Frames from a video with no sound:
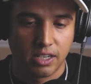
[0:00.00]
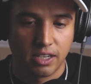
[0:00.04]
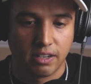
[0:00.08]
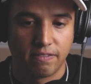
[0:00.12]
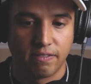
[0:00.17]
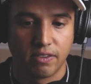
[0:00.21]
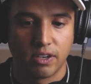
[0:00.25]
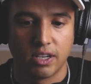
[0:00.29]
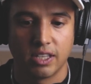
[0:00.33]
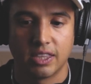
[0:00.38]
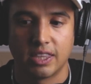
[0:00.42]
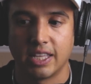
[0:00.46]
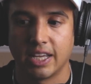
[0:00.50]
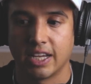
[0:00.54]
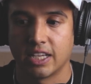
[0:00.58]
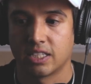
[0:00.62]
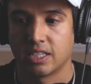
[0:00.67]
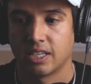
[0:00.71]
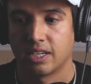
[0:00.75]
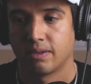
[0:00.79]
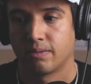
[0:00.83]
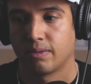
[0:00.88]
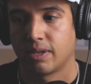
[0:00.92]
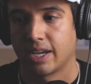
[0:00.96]
good things.
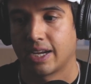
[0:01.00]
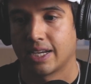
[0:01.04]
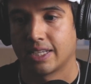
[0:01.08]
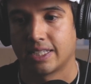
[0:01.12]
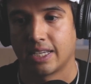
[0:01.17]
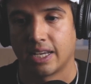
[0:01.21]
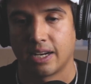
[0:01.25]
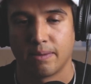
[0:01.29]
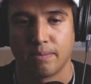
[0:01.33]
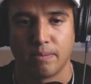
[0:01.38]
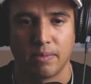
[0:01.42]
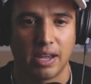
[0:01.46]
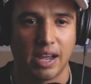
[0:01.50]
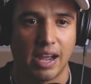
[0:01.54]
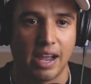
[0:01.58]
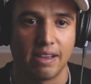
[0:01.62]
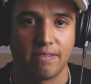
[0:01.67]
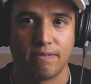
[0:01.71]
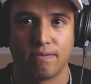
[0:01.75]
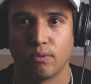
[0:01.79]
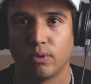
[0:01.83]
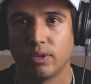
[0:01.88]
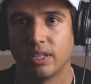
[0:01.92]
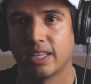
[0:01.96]
And like I said,
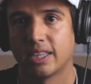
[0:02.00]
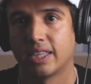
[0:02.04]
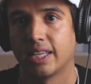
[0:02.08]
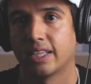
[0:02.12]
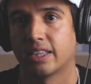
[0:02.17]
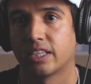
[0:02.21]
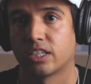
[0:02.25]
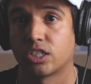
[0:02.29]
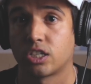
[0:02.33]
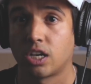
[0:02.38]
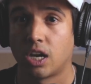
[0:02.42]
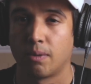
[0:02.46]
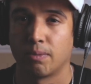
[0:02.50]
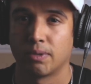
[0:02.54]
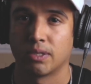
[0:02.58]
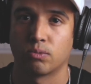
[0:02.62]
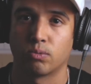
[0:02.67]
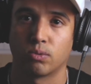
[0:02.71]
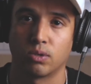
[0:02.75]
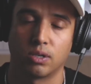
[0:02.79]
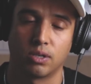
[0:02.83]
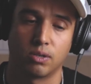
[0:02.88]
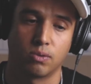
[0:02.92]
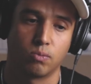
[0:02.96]
I really think the shamans
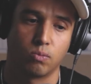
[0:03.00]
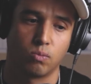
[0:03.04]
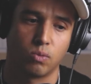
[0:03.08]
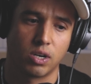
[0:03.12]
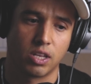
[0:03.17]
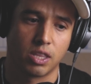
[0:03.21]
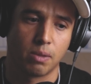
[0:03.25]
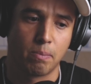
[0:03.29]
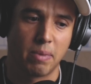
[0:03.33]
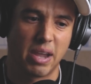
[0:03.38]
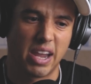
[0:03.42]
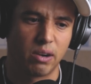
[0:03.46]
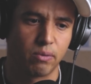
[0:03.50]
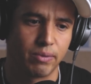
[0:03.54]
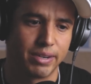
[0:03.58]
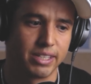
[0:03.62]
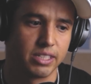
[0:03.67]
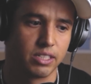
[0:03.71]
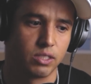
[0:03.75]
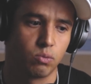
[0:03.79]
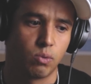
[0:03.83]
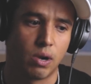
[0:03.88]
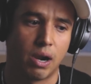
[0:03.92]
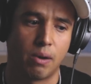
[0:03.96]
were one of the main
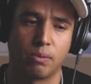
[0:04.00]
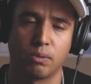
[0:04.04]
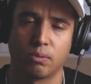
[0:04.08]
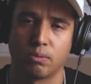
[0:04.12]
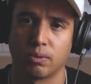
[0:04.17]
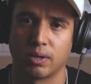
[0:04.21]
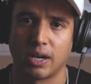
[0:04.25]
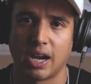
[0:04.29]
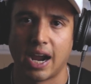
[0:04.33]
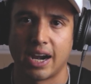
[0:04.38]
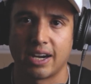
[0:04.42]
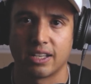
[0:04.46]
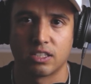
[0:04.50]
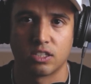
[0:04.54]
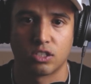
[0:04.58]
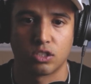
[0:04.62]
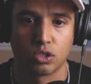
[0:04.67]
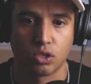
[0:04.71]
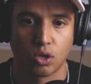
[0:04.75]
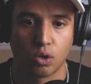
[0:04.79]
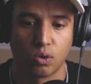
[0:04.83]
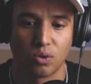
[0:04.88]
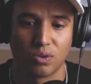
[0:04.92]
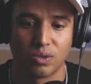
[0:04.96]
reasons why we were guided
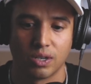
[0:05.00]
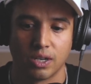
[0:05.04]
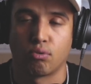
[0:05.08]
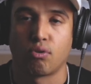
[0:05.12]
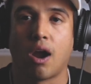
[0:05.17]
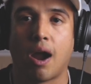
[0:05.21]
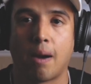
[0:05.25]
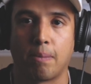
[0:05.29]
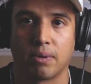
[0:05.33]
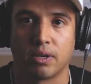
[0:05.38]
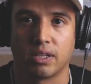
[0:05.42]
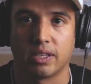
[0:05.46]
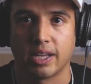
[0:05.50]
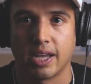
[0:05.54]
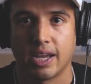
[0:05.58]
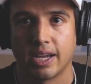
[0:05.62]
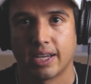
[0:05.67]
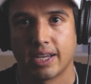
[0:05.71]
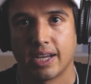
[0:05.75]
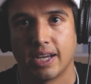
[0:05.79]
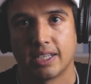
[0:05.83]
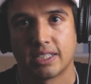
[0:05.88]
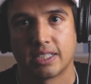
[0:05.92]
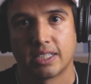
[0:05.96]
so properly, I
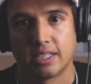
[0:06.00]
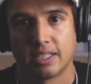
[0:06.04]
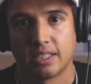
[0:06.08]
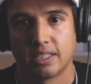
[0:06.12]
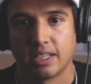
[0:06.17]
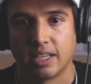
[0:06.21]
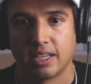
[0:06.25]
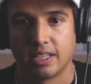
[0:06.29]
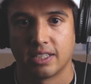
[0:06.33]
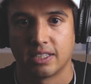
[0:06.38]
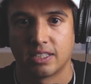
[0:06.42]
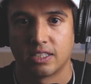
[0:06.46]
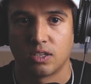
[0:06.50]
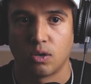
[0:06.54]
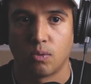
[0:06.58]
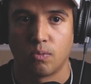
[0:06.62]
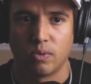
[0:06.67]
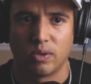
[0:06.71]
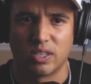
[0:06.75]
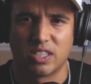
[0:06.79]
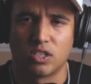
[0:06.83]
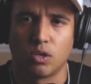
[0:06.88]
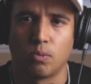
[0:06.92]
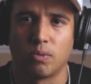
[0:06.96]
guess, and so
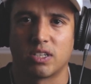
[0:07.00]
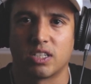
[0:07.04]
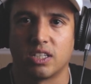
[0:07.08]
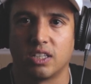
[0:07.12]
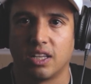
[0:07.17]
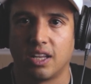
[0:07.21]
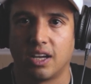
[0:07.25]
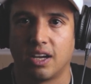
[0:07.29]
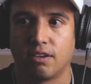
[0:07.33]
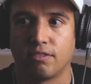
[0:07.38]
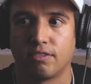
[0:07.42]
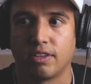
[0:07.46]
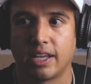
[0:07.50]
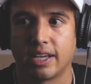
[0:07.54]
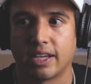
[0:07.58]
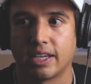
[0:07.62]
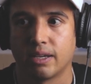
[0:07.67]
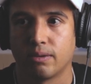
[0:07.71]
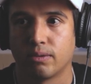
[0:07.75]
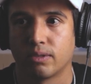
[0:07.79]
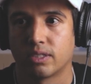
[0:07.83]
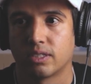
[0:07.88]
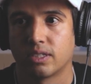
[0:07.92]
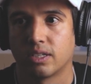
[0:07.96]
with so much love. Like
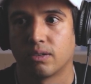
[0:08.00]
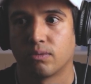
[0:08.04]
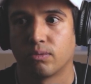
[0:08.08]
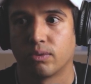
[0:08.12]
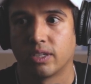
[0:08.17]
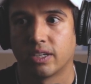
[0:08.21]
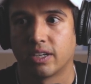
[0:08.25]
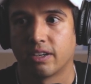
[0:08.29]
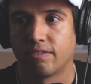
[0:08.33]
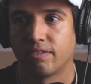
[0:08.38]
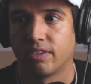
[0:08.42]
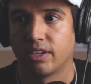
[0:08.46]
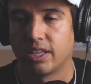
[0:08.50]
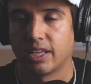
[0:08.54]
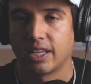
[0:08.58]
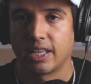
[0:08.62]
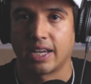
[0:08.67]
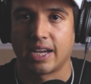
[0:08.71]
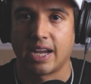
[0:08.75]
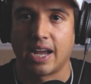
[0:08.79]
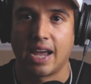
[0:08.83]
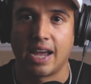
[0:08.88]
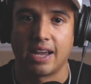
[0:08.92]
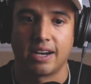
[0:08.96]
it was a really good feeling.
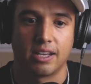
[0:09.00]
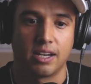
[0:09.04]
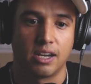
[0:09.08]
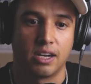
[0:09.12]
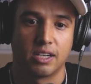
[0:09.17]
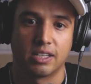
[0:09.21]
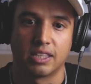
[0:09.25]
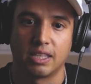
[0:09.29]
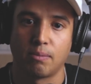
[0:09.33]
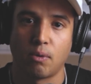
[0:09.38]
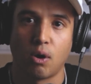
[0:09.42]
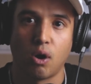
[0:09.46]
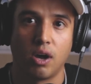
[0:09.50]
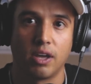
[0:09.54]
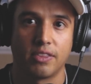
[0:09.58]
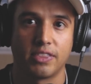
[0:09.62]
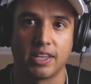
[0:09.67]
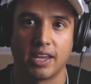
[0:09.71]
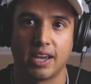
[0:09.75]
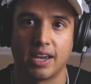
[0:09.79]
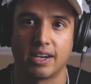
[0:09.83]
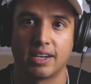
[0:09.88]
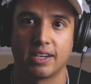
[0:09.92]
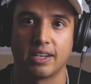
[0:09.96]
Like I had to hug them all at
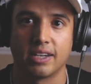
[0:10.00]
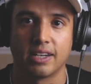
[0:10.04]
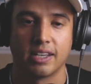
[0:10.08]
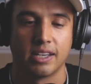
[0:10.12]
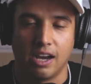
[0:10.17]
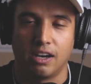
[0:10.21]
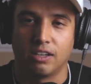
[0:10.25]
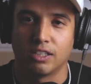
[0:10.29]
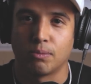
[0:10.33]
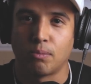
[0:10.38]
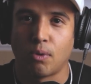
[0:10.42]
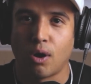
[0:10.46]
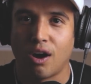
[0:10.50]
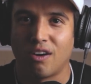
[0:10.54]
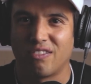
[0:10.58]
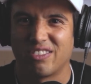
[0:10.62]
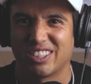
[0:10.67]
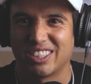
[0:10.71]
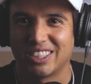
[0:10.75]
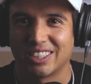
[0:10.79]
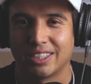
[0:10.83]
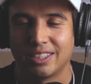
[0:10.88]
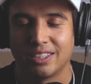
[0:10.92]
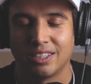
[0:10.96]
the end, and I held them all
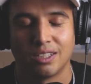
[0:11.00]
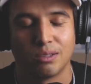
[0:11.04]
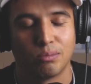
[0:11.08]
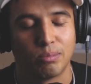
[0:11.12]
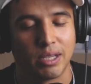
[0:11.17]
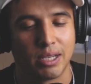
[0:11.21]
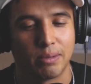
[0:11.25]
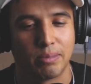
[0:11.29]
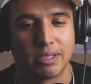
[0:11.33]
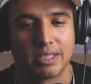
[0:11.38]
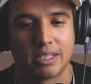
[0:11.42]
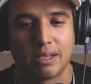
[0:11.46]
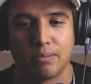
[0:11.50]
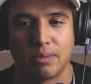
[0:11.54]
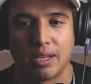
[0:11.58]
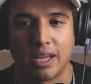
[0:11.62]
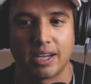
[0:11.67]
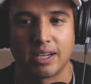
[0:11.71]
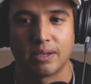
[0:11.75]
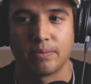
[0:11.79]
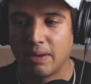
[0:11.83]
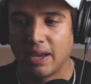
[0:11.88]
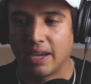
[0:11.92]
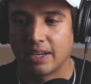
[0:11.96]
for just a little bit, because I'm
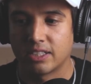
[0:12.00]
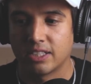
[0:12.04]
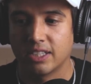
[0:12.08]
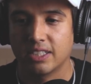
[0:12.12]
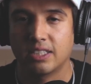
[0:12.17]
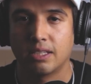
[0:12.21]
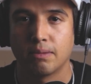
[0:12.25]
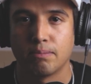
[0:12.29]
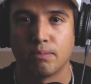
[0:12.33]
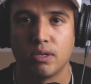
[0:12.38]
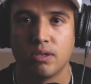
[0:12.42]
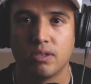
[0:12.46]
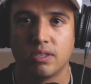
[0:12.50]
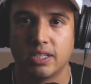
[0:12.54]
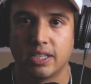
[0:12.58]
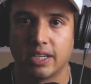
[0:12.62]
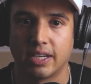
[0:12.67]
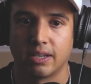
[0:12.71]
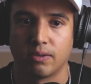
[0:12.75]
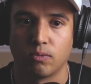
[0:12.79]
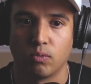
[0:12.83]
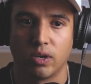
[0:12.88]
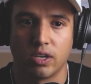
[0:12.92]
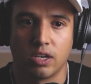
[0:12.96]
like, man, just the
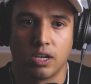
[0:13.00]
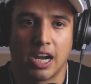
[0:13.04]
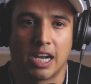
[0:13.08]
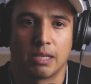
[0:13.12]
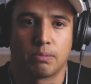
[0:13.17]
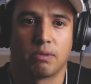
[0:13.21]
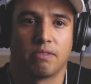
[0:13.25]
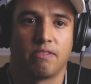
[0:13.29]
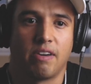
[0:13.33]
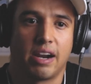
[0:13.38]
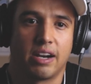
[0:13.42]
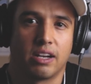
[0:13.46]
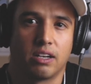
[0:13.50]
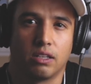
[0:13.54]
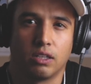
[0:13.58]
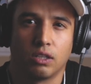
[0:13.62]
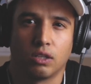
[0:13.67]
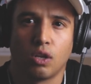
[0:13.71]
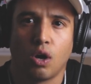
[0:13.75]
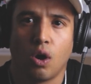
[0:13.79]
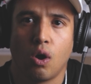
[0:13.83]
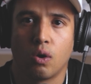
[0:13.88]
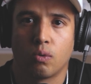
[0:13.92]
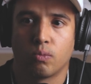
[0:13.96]
music and what you guys provided
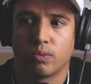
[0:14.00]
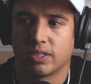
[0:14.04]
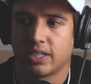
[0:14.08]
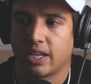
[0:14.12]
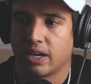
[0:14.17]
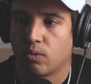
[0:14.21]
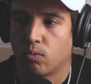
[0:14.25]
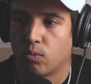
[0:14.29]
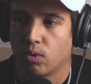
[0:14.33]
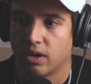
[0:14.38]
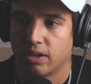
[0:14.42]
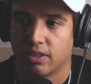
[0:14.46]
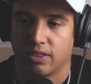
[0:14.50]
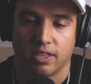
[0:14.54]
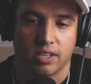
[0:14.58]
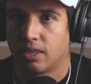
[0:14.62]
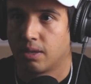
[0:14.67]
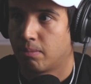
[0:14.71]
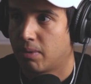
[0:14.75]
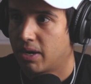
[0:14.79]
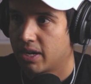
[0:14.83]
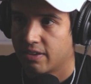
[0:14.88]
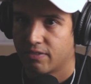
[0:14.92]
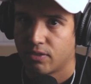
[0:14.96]
alone was like worth
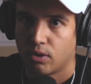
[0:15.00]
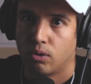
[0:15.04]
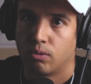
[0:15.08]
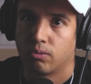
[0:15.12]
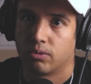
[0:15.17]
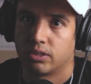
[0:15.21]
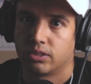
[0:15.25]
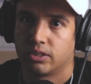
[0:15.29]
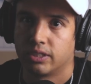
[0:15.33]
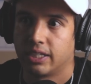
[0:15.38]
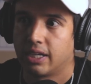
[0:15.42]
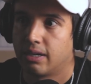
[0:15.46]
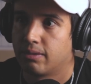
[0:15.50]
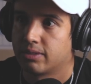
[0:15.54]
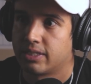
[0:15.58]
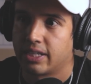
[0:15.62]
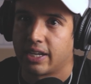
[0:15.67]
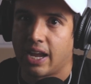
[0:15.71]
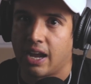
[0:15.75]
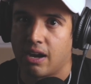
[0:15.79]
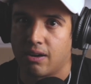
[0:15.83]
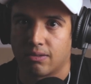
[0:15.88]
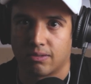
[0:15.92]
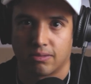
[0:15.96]
the money of the whole retreat. I was
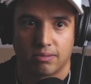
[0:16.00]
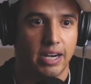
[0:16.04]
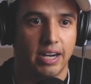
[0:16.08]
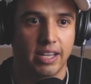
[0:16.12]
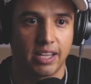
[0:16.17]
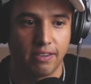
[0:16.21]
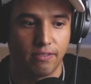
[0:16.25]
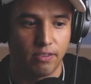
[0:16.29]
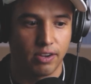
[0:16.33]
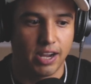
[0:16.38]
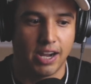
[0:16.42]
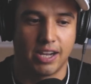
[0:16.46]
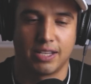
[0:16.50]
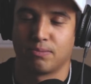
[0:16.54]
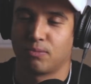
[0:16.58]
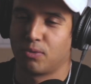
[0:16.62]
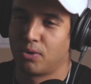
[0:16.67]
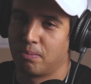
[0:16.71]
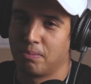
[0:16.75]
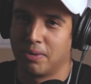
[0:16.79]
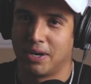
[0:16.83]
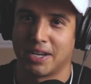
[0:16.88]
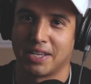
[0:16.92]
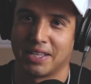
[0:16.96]
like, how can I give you guys
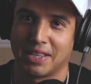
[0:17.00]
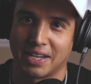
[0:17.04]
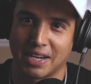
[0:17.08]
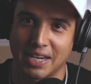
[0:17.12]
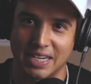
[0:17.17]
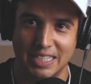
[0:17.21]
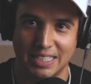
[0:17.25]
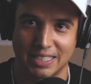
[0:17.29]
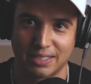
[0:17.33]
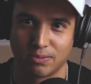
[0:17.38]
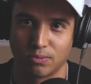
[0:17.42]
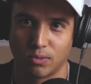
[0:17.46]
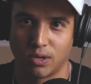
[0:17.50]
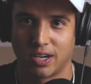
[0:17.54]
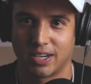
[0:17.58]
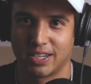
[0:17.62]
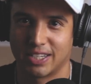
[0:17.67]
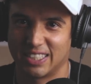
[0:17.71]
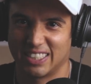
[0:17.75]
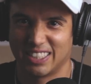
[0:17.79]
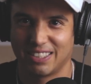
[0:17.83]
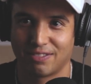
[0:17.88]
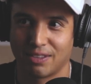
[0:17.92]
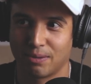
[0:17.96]
more money? Like I just wanted
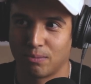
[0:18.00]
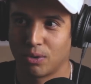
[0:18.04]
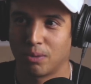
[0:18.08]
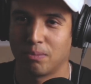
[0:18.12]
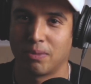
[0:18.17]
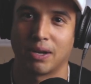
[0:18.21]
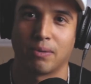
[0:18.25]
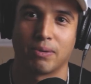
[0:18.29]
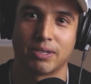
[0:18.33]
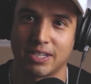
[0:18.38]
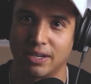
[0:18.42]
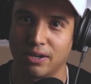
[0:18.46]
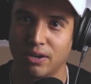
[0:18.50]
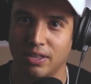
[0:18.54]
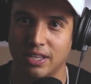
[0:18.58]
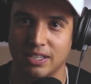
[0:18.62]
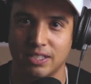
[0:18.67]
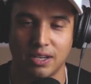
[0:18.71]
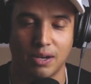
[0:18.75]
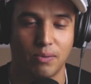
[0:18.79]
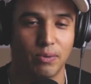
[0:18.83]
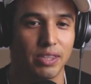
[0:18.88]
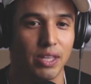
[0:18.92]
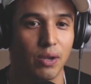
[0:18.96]
to give them more money, which I know
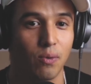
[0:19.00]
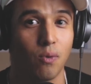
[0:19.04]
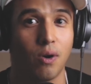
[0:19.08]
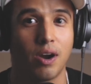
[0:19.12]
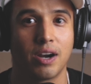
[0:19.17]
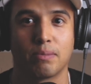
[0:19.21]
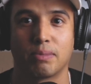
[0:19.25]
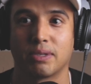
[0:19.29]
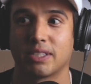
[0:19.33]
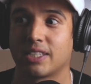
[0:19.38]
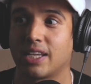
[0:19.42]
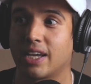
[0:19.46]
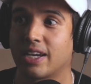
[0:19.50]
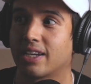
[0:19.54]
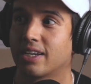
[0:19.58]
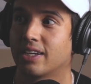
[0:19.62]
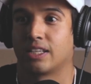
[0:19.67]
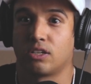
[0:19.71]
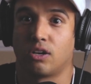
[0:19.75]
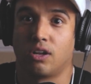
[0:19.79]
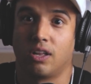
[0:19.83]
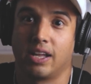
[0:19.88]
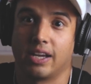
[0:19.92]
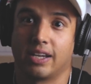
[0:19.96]
that's not what they wanted, but it's like,
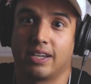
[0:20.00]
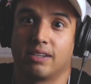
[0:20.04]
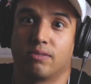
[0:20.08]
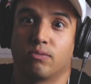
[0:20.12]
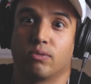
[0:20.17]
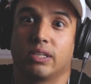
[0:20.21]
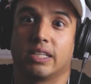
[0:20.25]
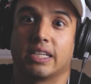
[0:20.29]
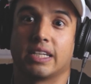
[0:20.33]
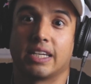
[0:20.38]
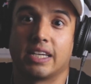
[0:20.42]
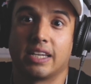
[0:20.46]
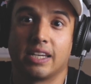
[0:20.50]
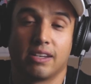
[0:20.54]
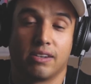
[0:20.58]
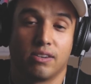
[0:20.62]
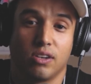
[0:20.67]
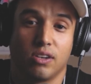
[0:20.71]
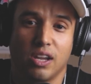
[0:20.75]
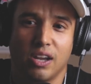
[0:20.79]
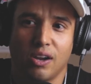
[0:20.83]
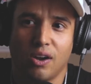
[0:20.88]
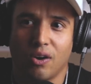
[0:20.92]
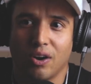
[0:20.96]
that's all I could really,
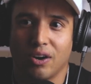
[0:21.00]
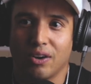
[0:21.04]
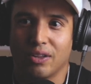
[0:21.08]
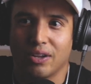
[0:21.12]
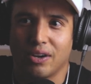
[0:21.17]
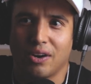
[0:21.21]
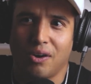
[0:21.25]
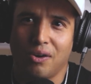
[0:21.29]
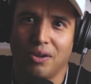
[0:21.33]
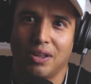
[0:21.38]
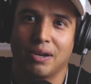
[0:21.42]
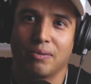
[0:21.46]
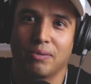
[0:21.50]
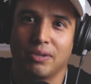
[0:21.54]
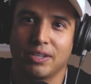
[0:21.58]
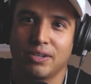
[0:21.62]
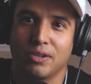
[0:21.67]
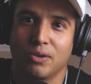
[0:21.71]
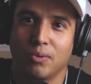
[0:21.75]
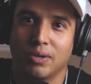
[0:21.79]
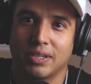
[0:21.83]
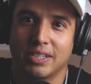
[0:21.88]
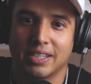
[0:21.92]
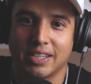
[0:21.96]
all I really
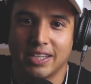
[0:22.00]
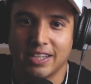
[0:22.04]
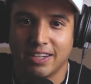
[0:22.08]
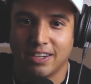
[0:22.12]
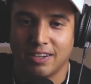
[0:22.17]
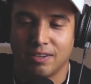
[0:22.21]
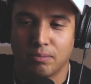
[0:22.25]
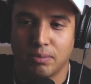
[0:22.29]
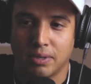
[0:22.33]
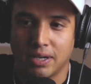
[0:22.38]
knew what to give.